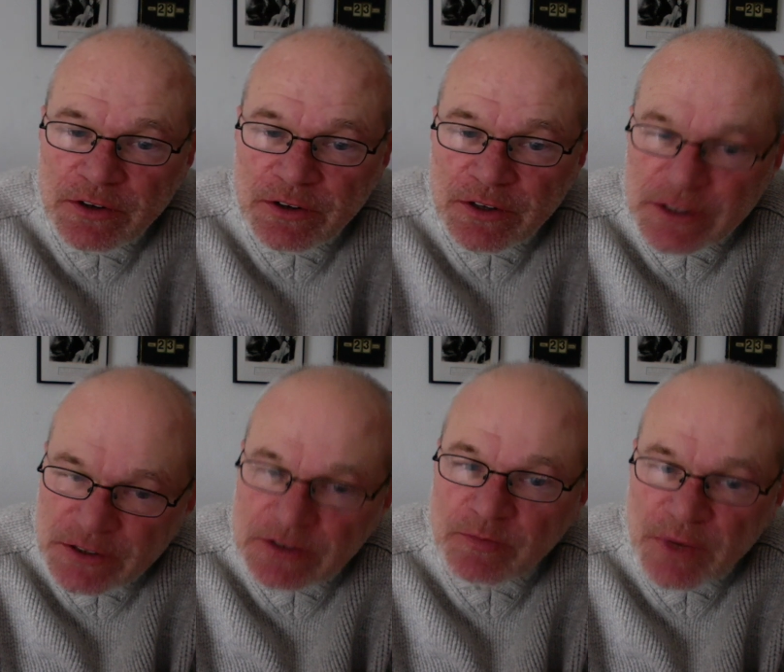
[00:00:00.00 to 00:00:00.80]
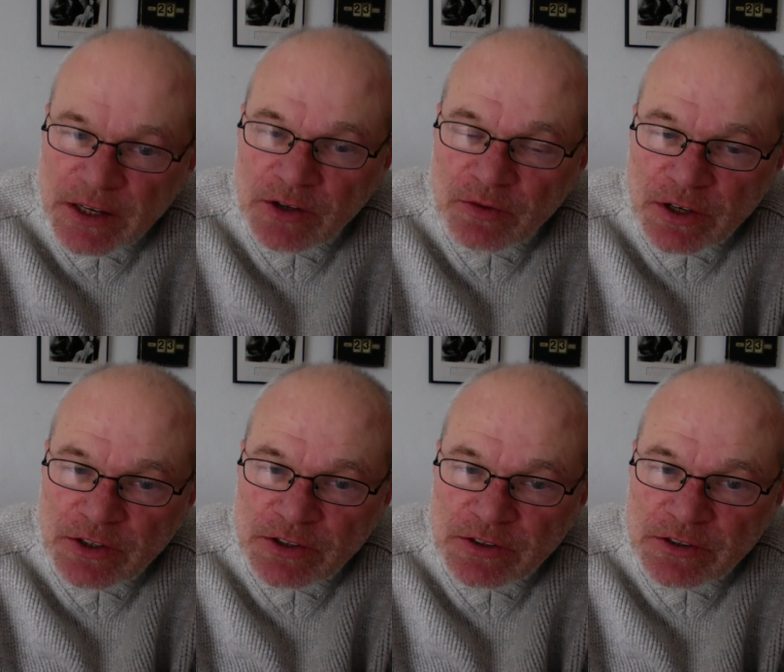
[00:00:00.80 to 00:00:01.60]
Is the main
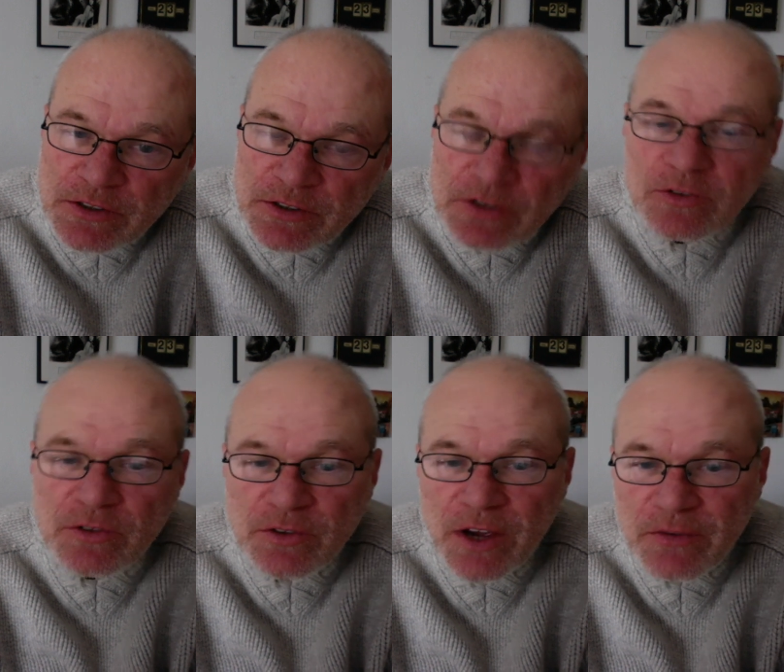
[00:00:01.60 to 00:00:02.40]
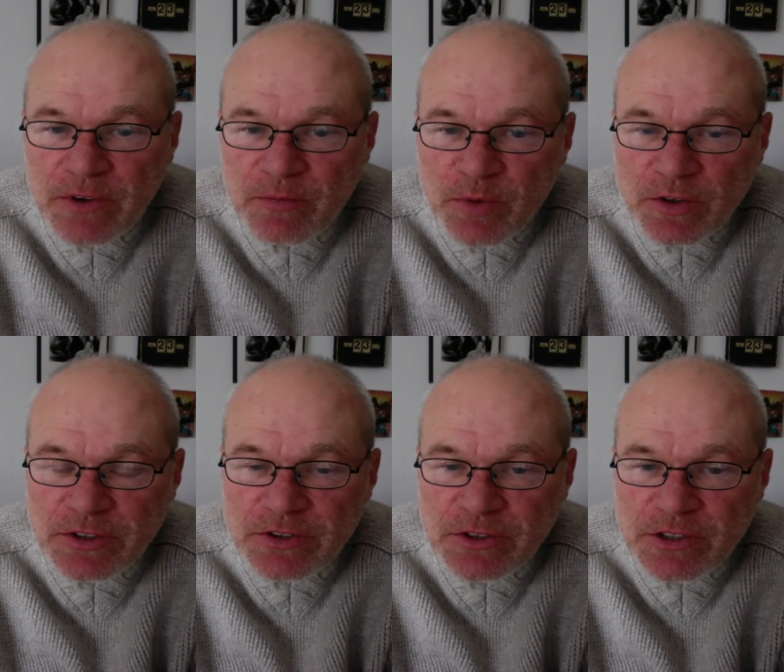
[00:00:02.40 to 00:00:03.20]
question. So you have
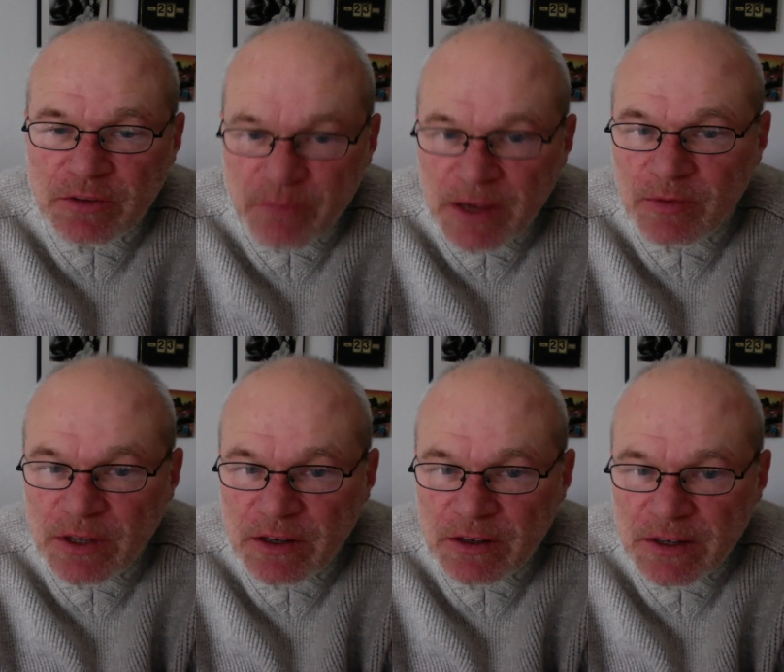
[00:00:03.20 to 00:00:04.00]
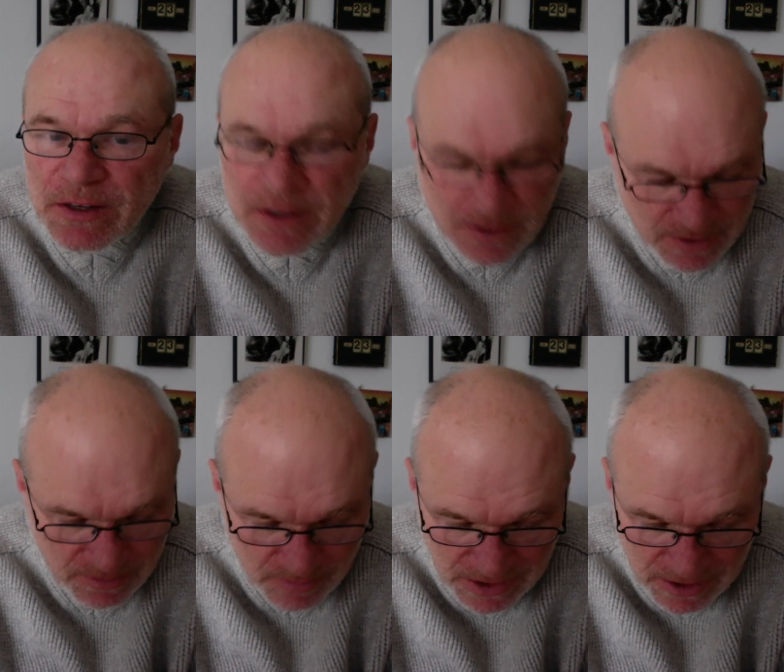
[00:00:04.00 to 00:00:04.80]
imposters, maybe
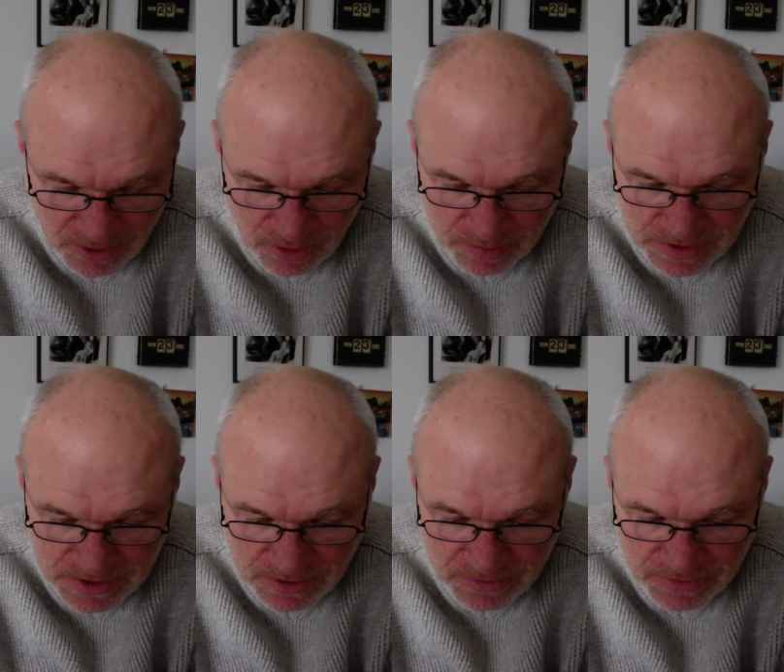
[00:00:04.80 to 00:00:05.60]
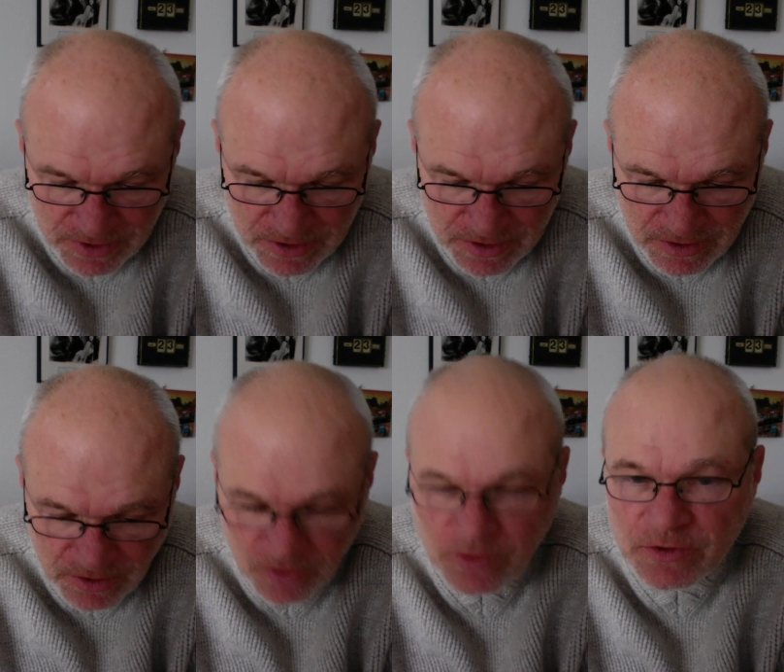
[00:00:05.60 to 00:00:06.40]
making copies of
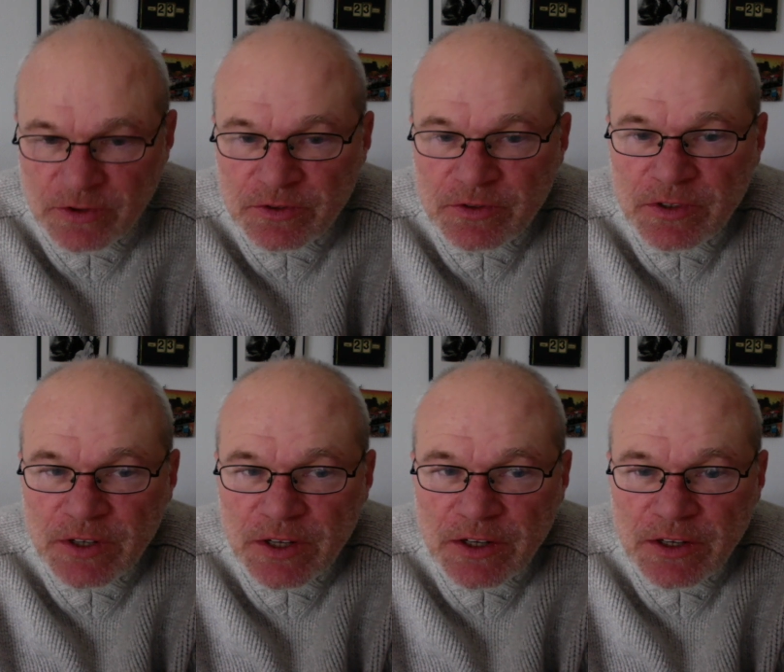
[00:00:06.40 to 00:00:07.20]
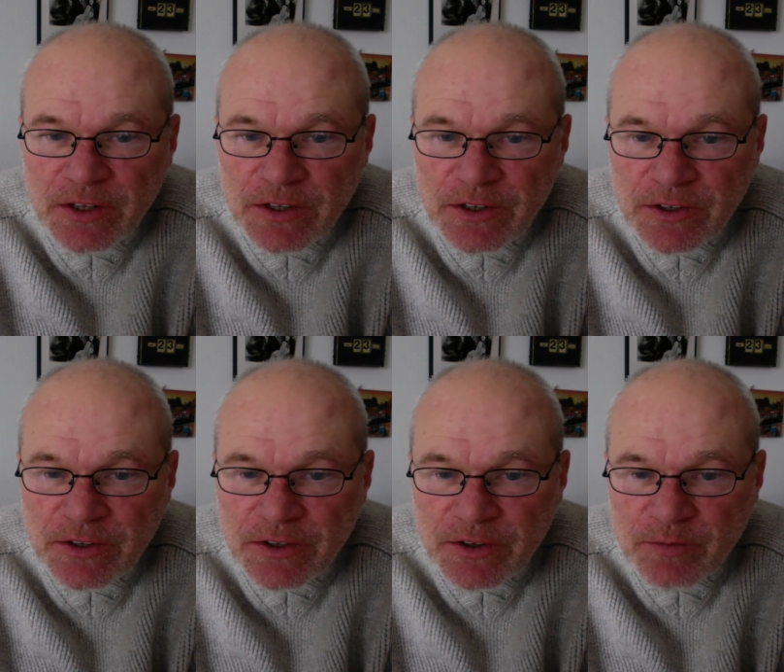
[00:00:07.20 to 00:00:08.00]
your own
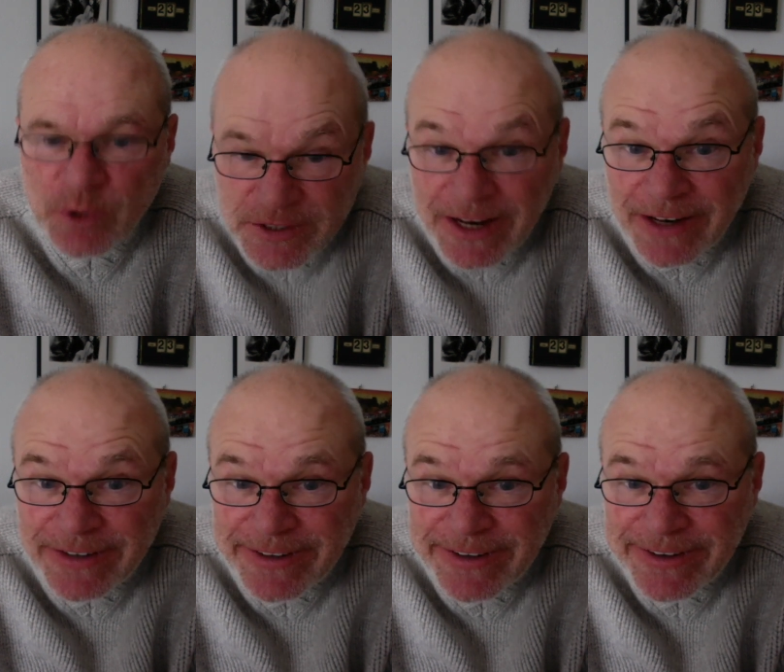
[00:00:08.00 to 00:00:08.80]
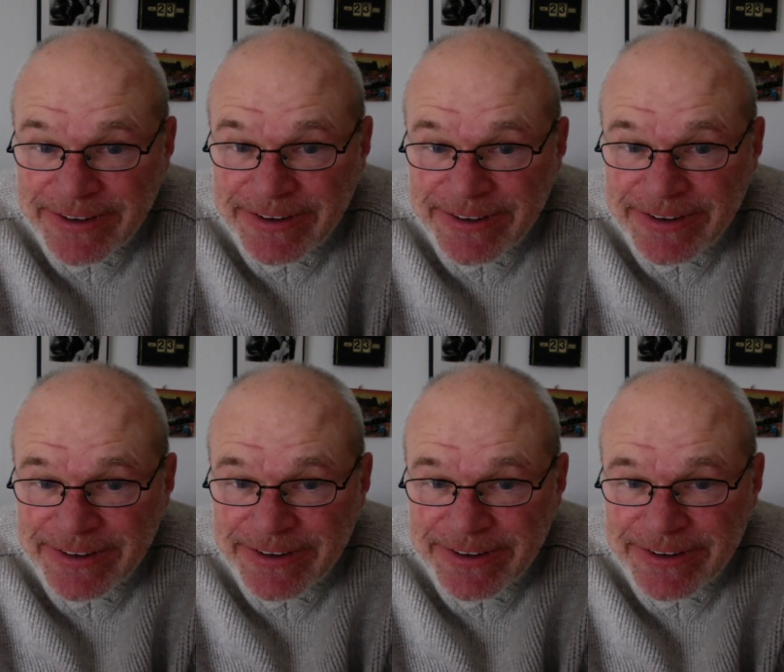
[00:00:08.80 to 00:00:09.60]
personality.
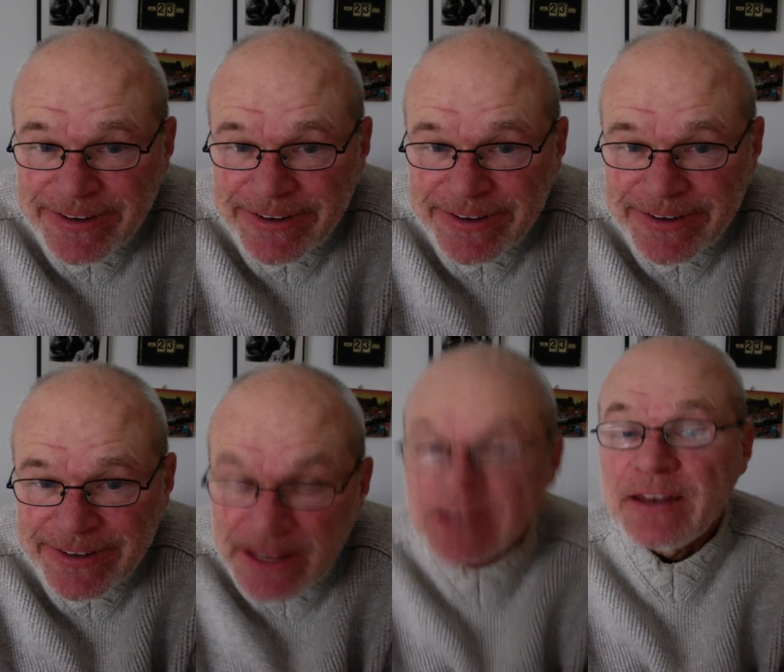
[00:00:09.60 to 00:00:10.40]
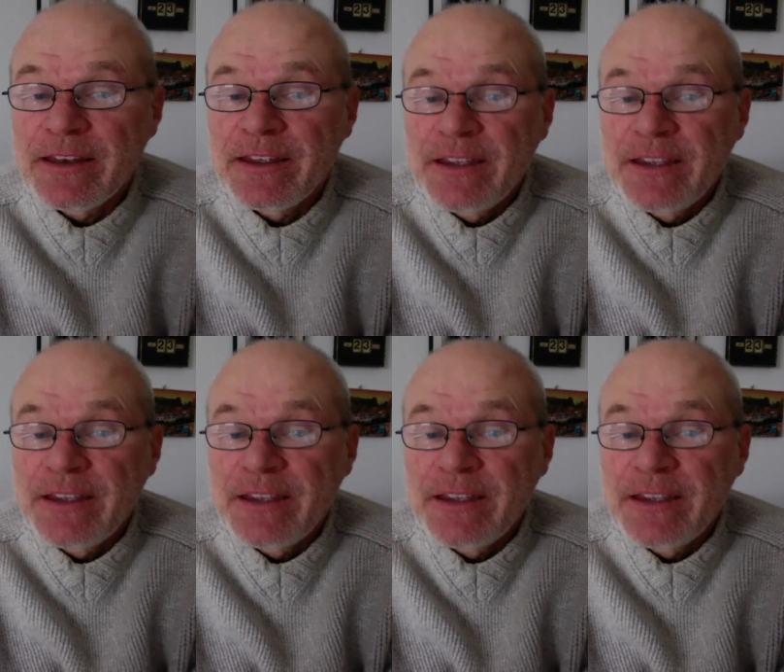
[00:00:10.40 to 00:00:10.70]
Then,